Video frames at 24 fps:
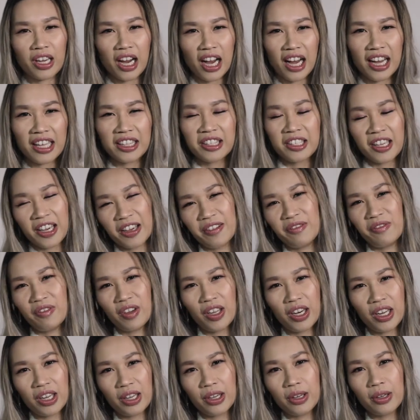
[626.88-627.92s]
guide type
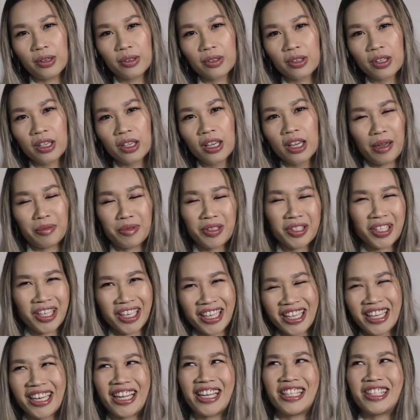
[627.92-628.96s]
videos. I'm just
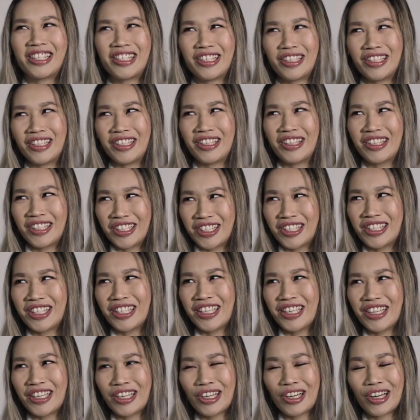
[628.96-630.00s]
getting an idea this
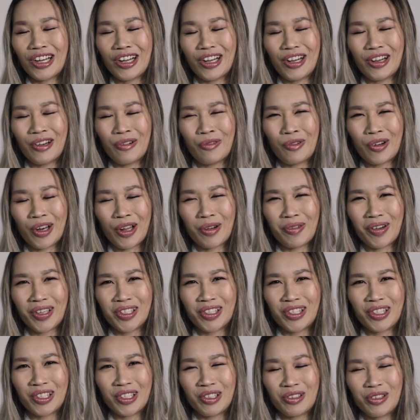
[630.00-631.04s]
year of what I want
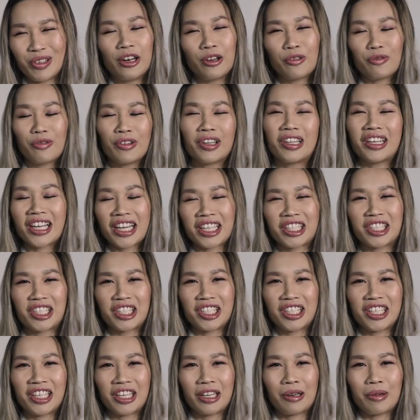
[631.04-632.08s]
to do and hopefully next
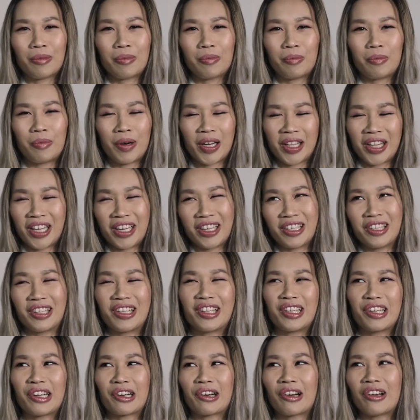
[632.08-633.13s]
year, by the end of the
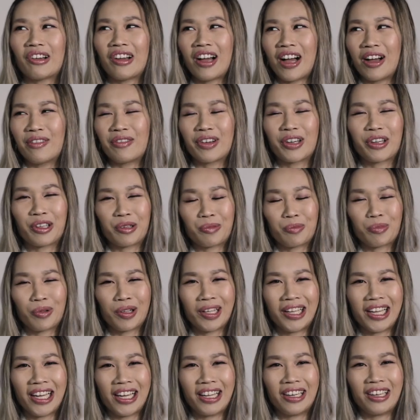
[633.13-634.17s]
year, I'll have a good
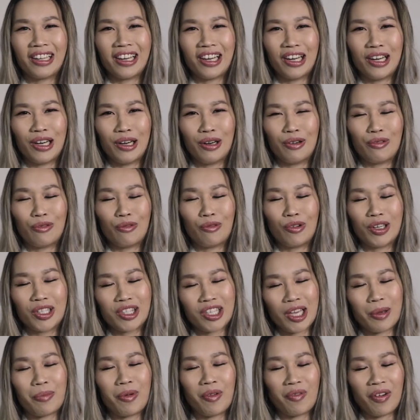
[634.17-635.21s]
plan of what
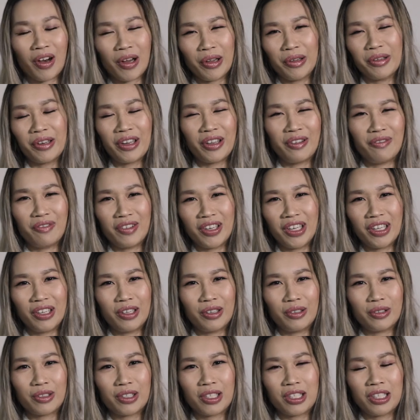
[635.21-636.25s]
type of holiday
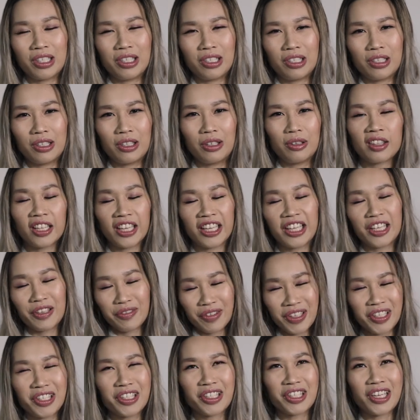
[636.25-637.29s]
videos to do. Like
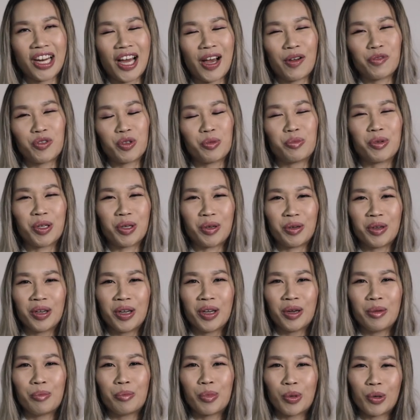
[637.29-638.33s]
giving doesn't have to be
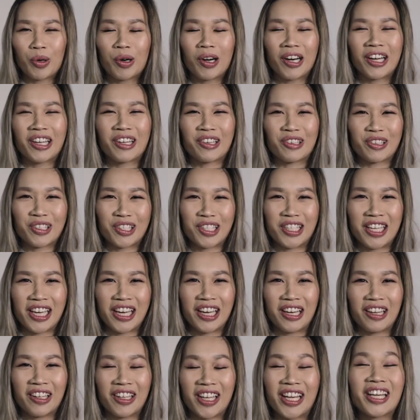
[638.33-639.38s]
boring or
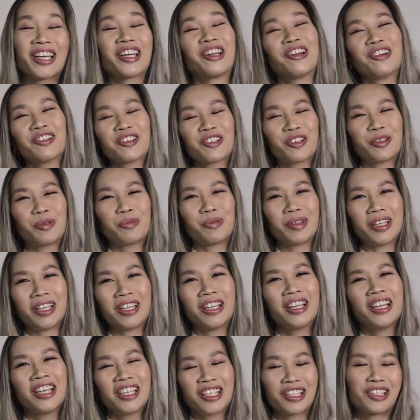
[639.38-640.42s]
stale, it can also be
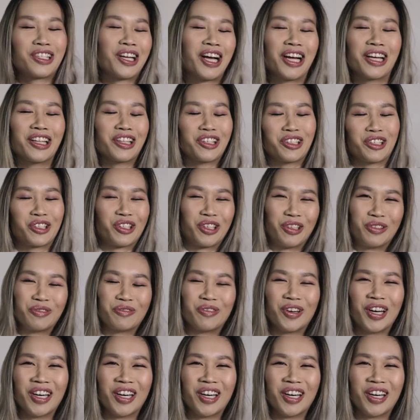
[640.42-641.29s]
stylish and